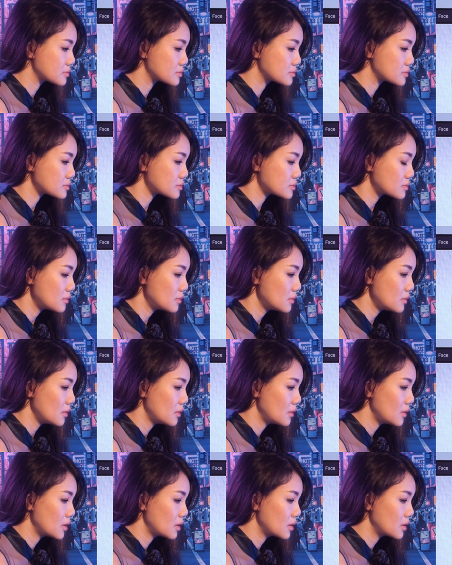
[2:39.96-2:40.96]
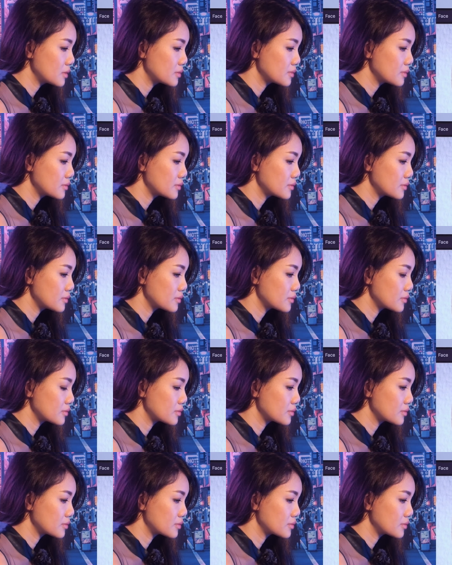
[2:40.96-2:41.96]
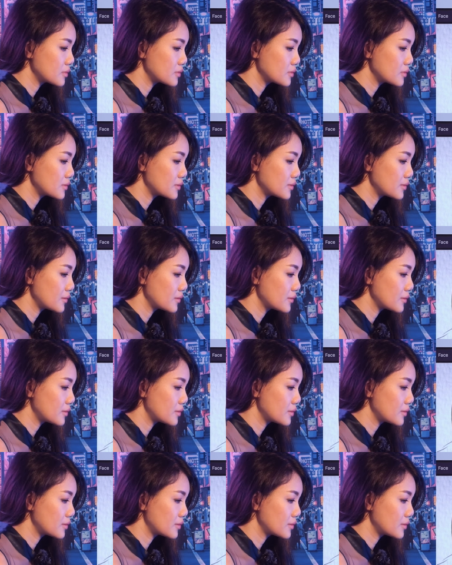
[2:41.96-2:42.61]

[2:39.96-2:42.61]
Nothing is said.